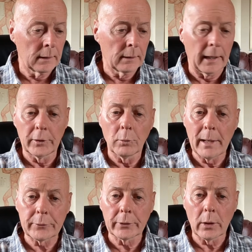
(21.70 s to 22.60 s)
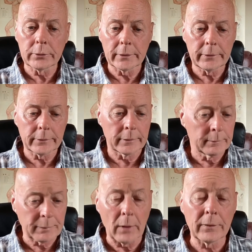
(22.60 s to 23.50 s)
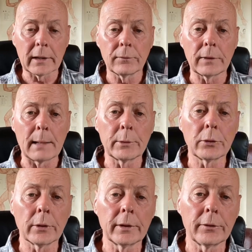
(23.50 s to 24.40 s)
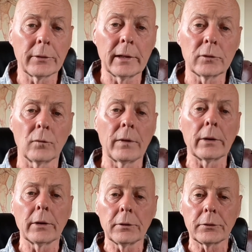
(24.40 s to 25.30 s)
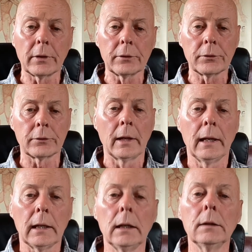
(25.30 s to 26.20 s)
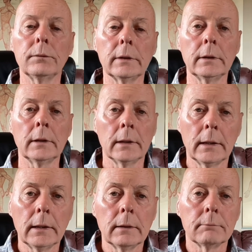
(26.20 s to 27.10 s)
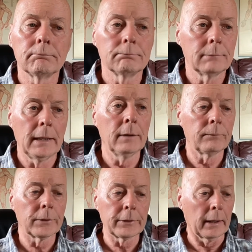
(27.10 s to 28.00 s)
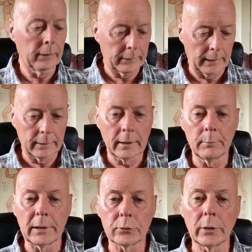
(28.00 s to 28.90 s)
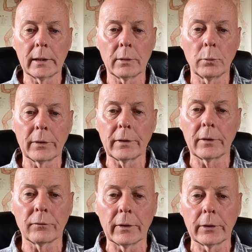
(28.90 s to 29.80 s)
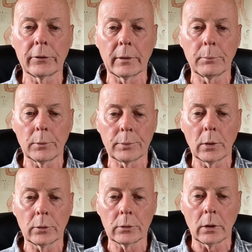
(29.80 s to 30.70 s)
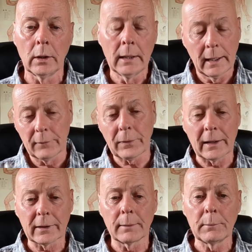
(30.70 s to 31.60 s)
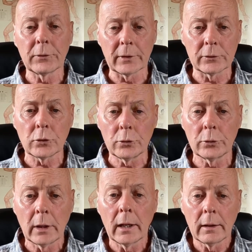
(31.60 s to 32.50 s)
endometriosis, pelvic inflammatory disease, ovarian cysts, even infertility can be treated with this very simple protocol. In fact, I'm using two